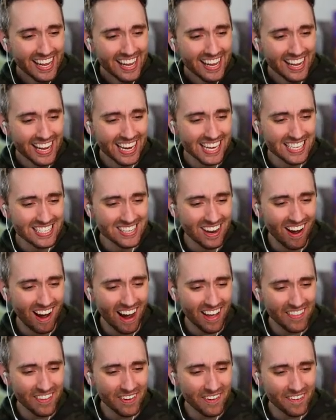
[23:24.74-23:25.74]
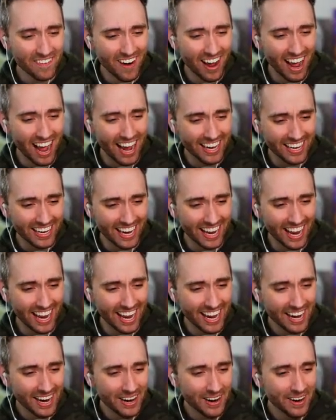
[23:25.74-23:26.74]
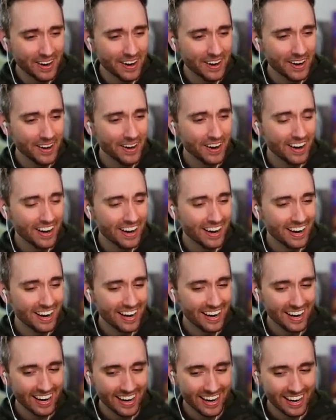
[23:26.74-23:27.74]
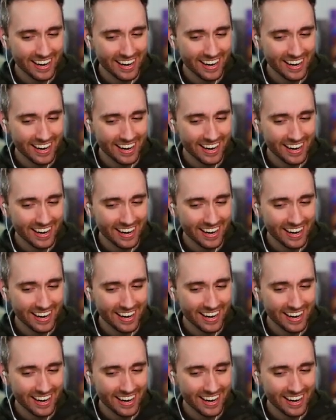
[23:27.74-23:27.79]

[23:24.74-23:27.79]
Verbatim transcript: he's on the rocket! Okay.